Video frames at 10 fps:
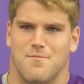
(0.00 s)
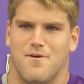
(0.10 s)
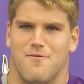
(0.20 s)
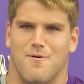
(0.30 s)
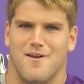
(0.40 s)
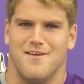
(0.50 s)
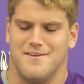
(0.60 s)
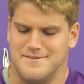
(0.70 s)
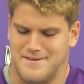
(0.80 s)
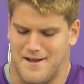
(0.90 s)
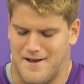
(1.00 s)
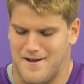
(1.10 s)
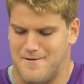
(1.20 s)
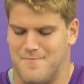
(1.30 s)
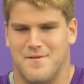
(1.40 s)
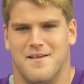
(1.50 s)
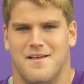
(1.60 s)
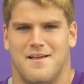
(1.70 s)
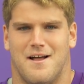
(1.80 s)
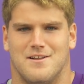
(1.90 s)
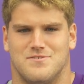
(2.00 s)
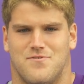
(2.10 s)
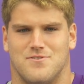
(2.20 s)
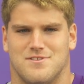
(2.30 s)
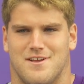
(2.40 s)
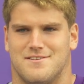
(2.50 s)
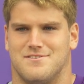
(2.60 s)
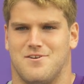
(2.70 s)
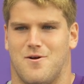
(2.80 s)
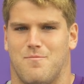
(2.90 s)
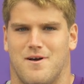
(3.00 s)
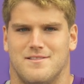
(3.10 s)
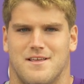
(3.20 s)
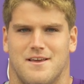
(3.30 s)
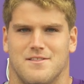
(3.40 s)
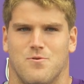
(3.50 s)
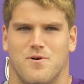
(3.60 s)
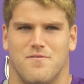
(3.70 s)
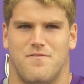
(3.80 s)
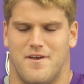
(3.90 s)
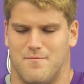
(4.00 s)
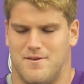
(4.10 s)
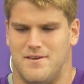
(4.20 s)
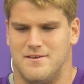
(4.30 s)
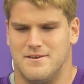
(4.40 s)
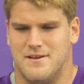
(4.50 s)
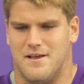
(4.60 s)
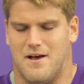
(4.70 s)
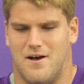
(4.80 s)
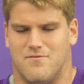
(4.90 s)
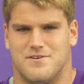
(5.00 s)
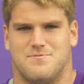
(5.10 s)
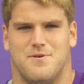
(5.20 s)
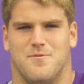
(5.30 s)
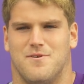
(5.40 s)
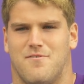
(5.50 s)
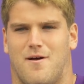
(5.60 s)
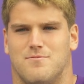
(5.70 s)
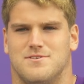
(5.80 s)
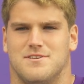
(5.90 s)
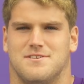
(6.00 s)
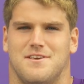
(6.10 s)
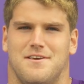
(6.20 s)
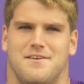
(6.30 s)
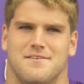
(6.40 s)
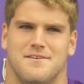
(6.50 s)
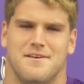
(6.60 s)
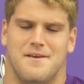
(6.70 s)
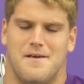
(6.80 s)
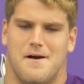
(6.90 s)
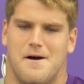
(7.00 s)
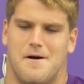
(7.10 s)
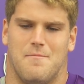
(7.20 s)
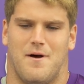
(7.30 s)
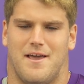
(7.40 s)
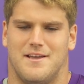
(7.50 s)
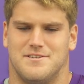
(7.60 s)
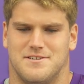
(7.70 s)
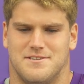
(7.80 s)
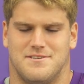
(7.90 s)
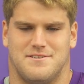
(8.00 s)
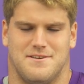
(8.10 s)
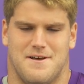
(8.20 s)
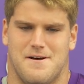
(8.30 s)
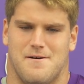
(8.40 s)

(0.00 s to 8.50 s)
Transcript: up, everybody? I just first like to start by thanking the Will family, Rick Spielman, Rob Brzezinski, my agents,